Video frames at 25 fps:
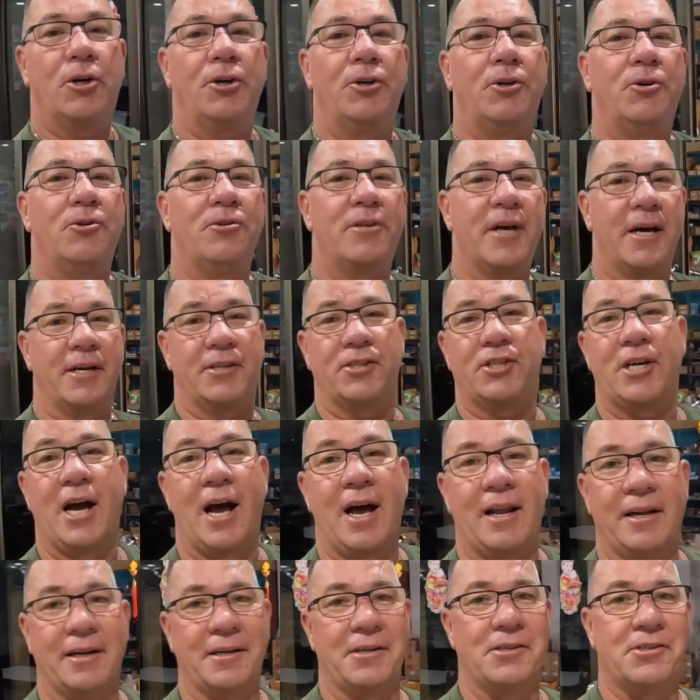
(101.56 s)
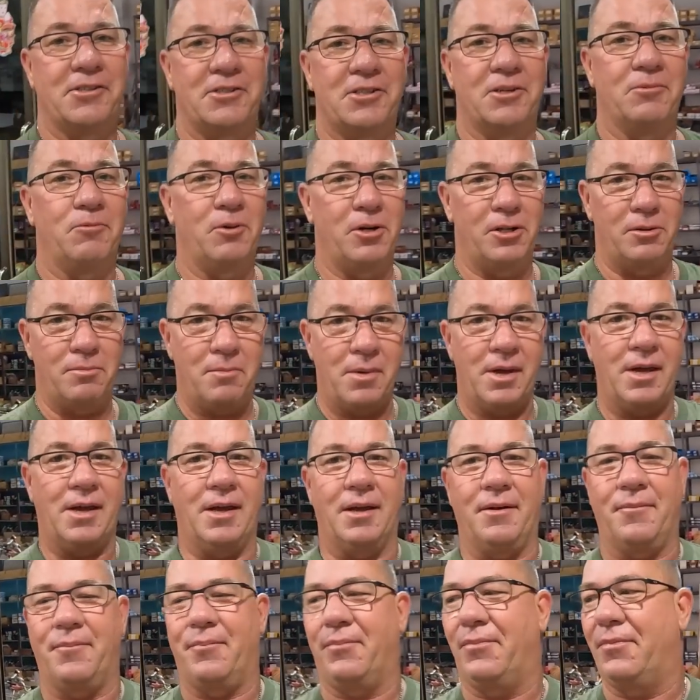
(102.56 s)
you can do that challenge with
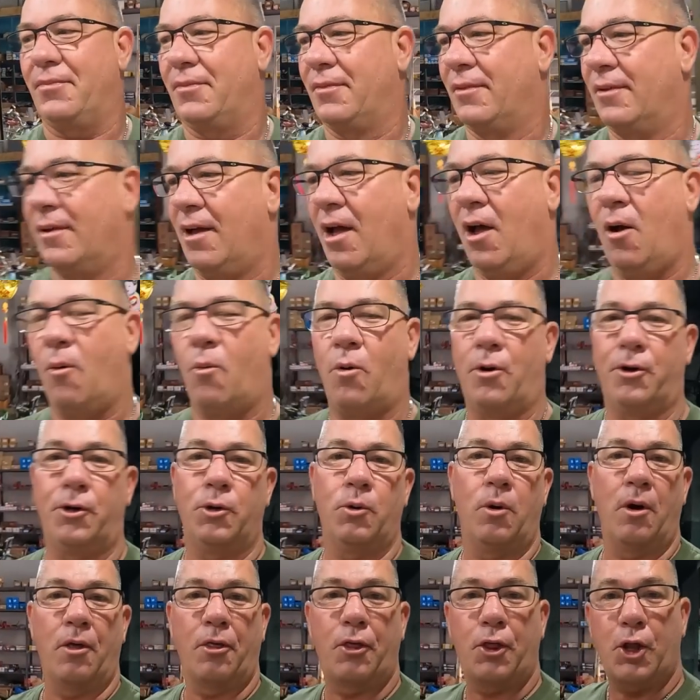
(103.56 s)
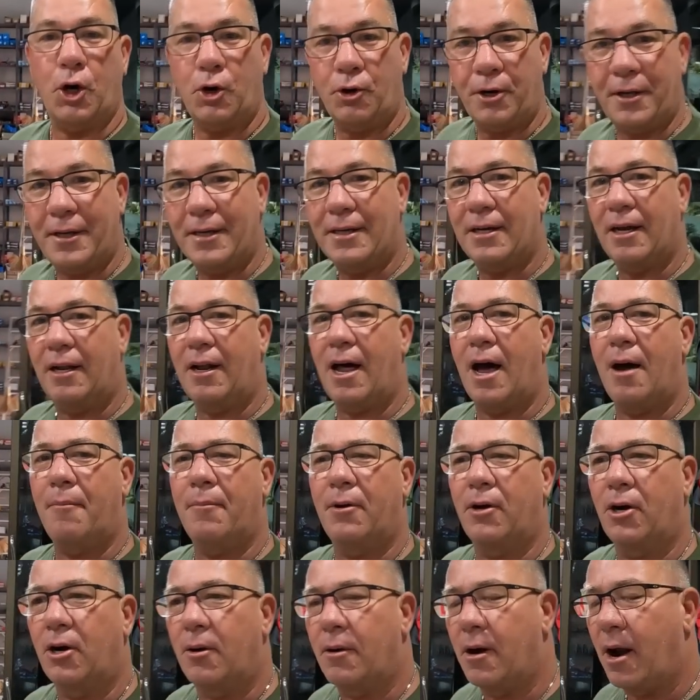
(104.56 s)
me. We'll do a 30
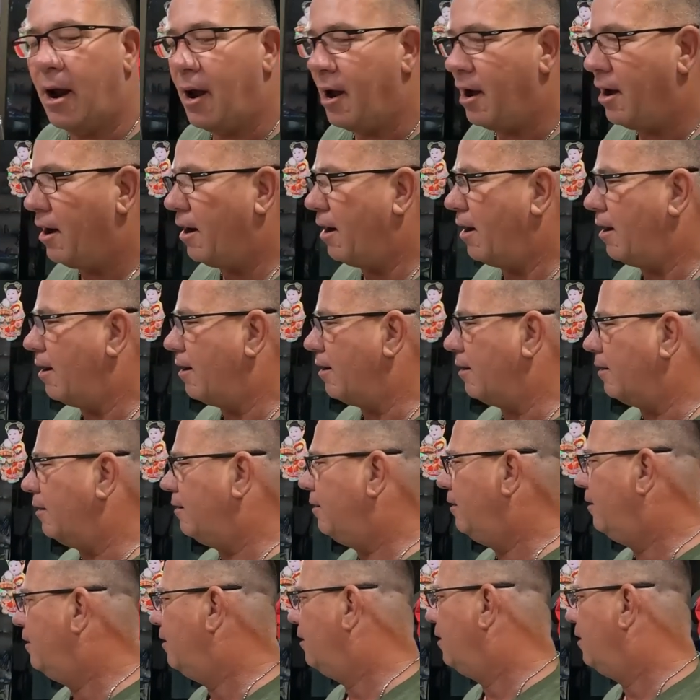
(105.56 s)
kilometer uh,